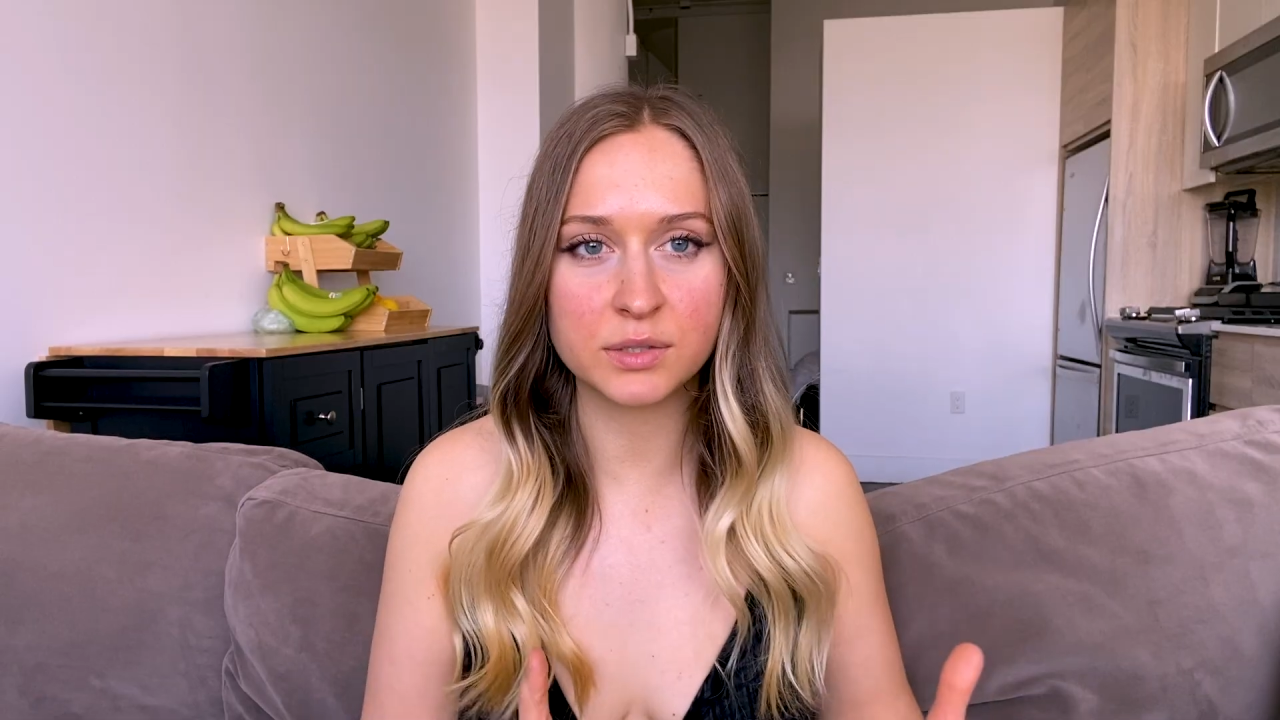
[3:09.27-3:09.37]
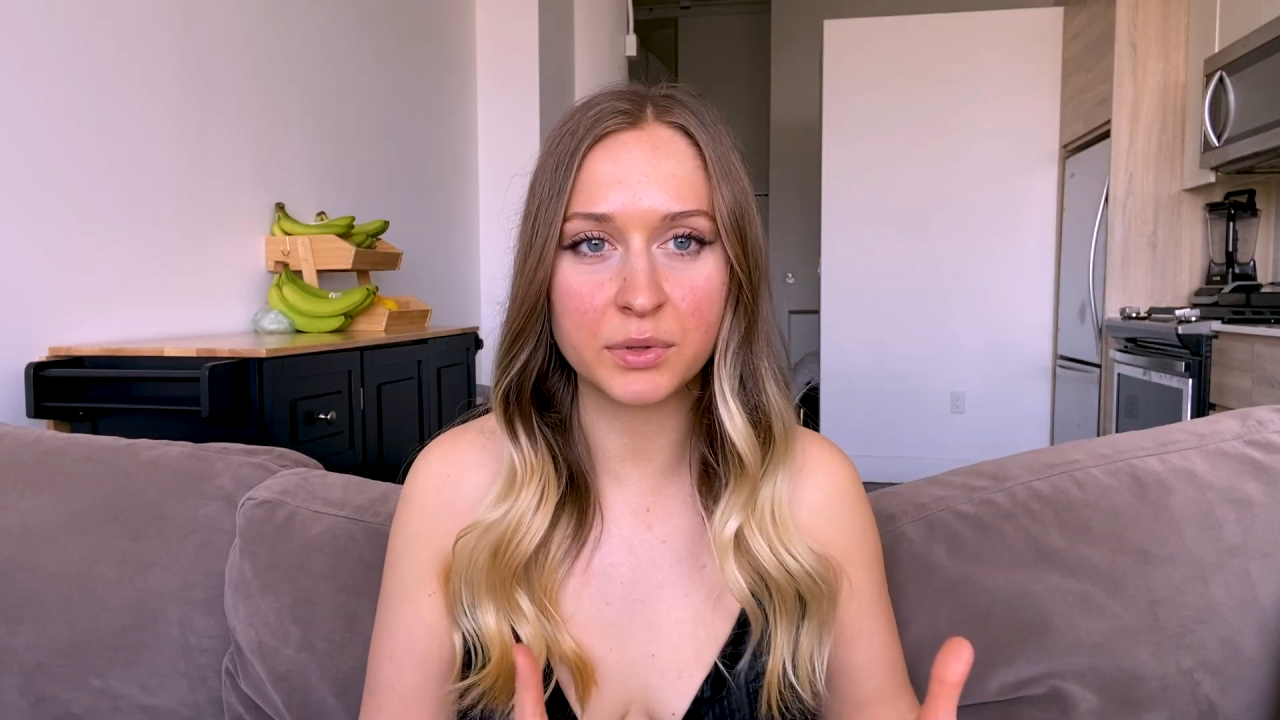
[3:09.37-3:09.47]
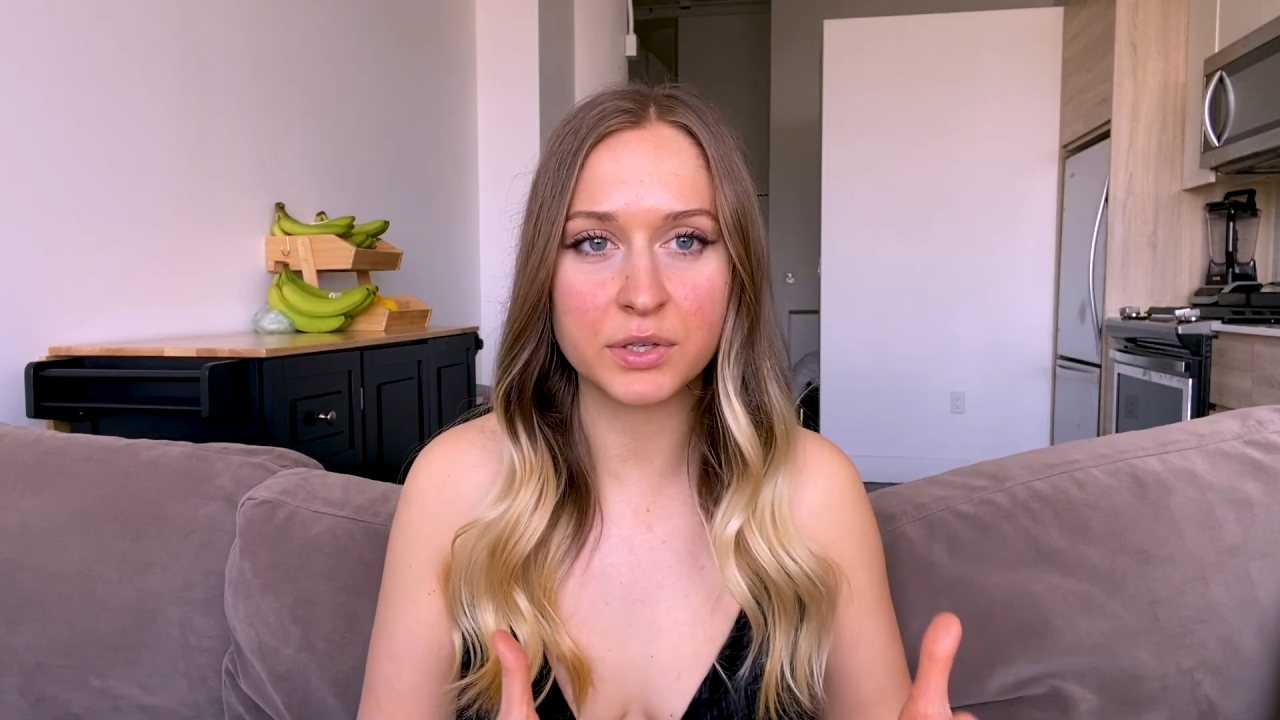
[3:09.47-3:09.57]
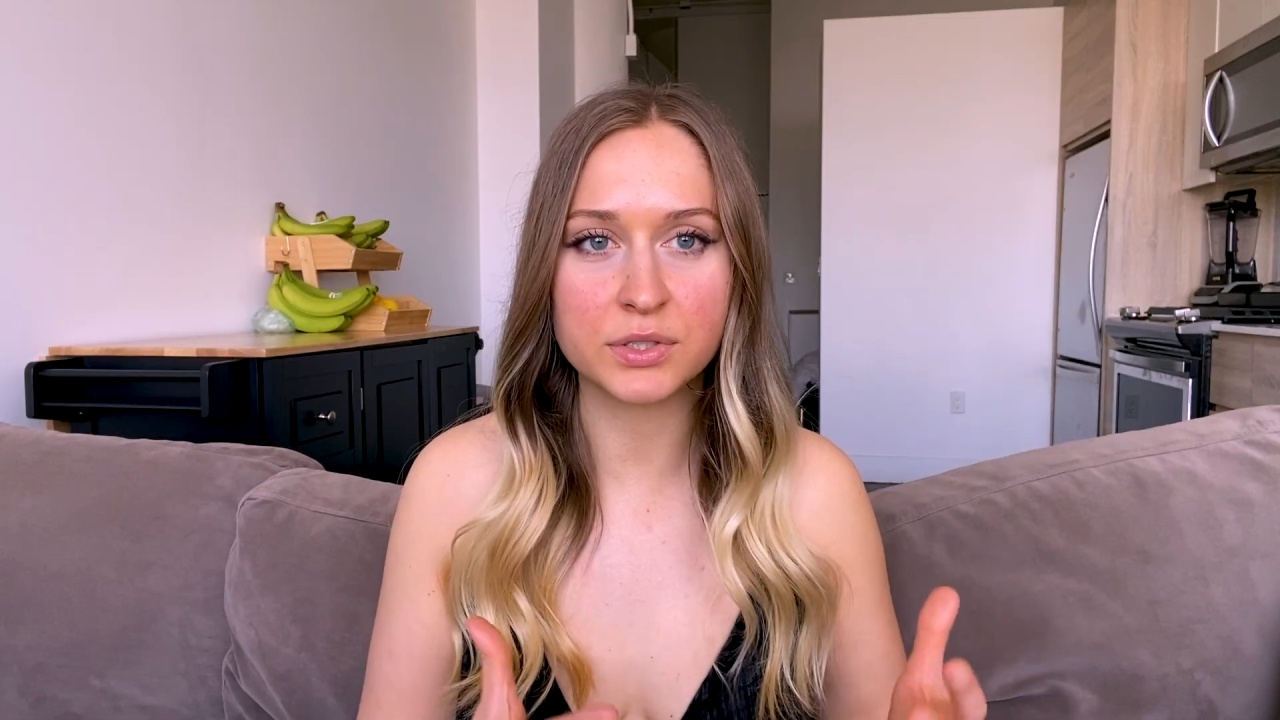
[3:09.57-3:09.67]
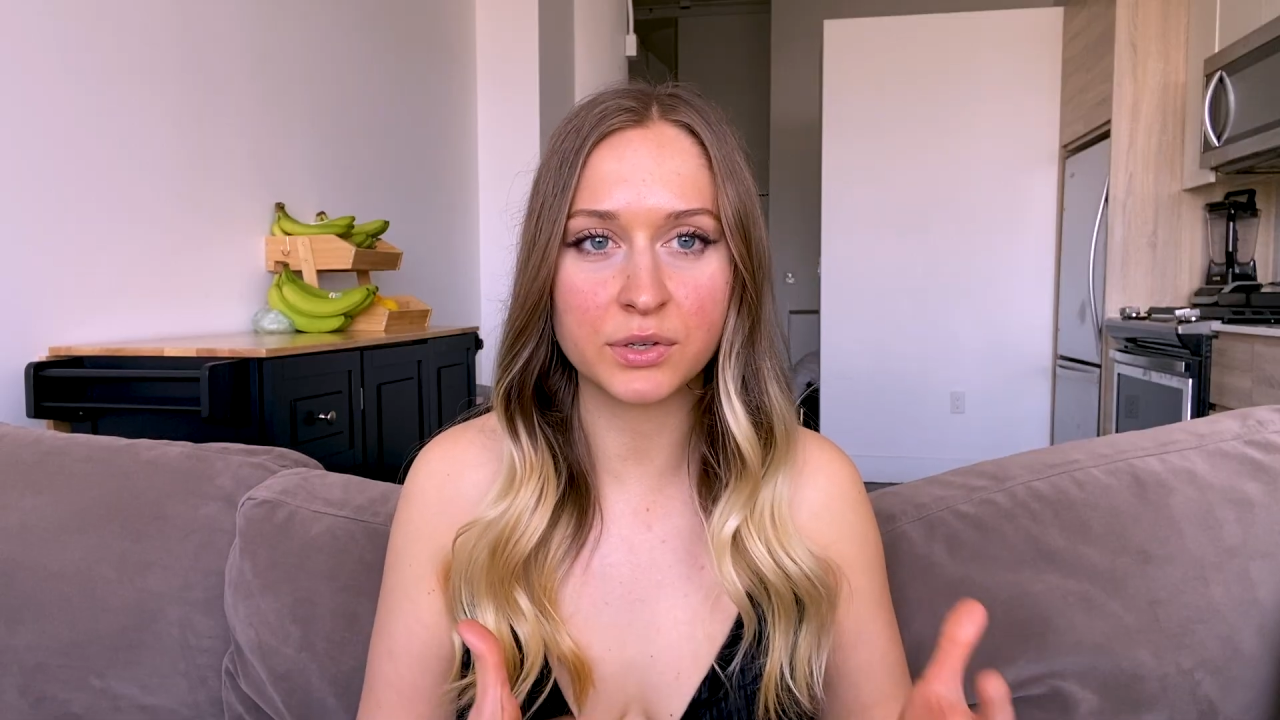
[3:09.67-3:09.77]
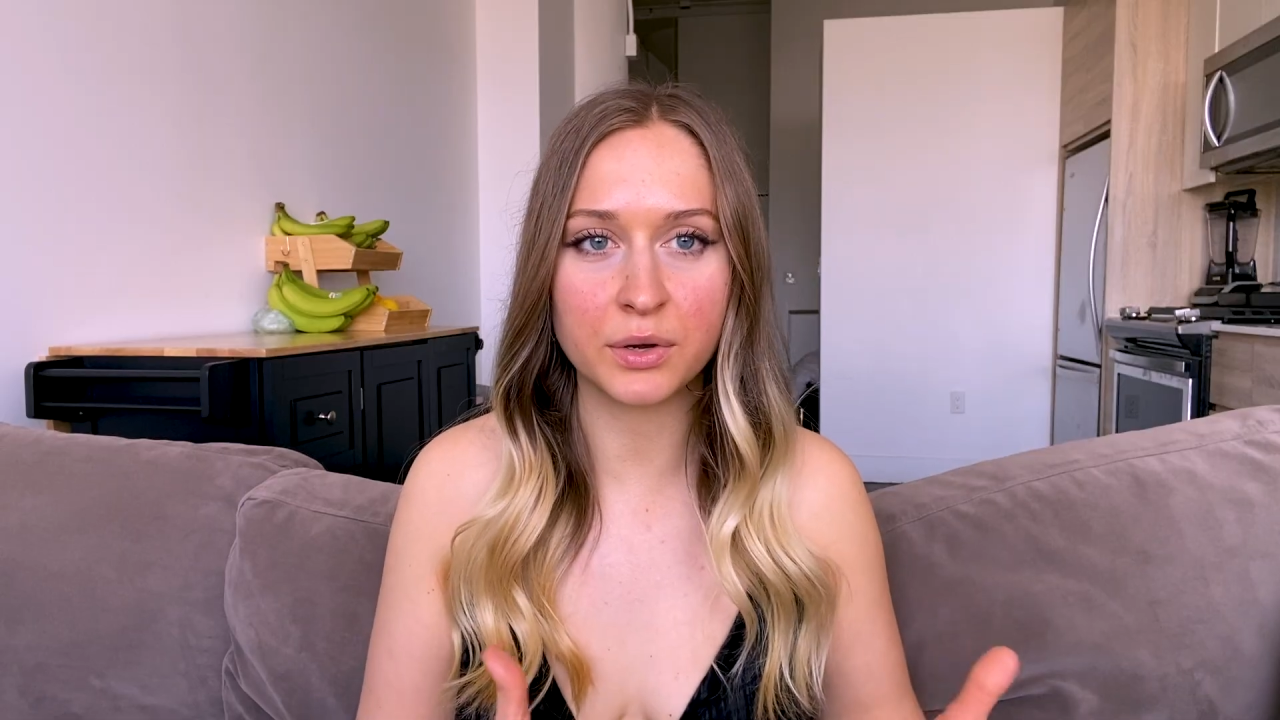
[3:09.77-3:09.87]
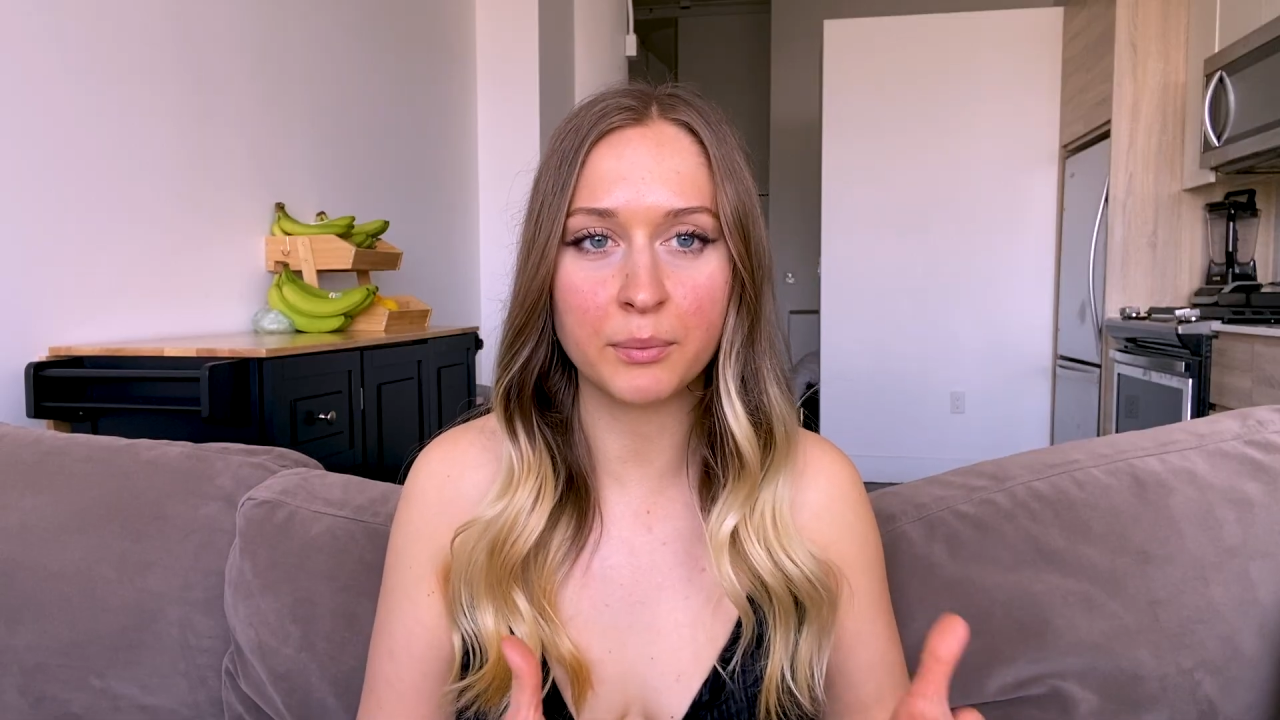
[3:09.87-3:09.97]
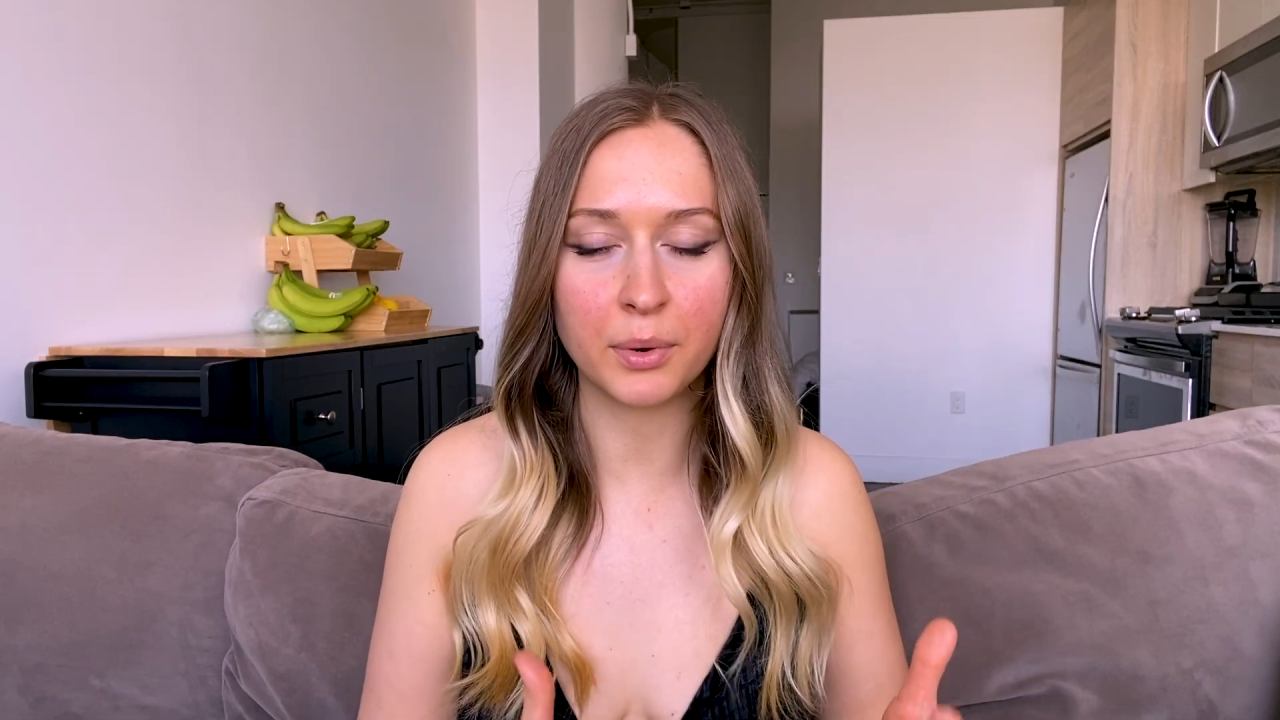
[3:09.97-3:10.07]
with a certain